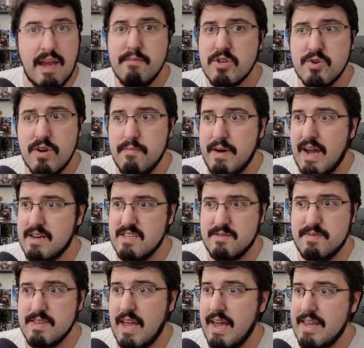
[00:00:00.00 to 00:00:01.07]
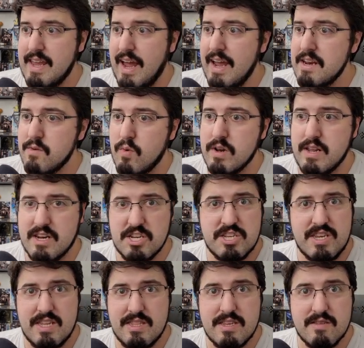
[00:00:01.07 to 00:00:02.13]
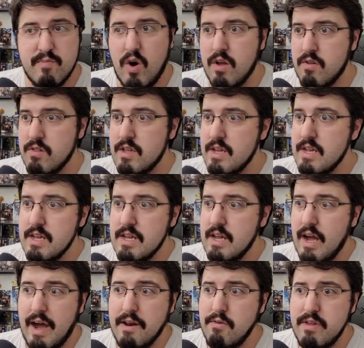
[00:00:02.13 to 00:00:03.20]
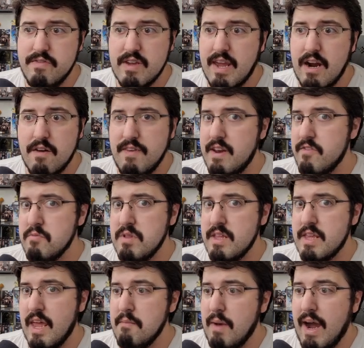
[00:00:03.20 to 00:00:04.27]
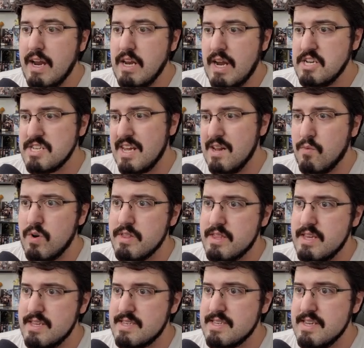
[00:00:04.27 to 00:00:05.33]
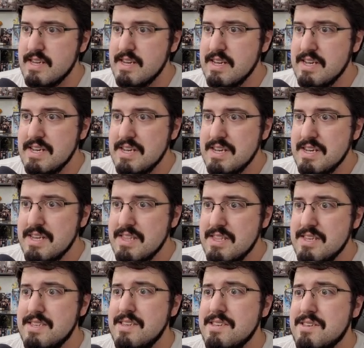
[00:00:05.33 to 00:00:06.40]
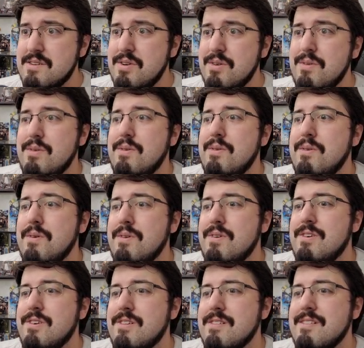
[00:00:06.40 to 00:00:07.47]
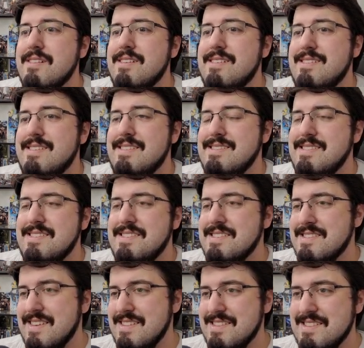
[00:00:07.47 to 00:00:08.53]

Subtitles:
just going back to this piece. I kind of want to just get this model. I don't even care if I never play the game. I just kind of want this. This is cool. It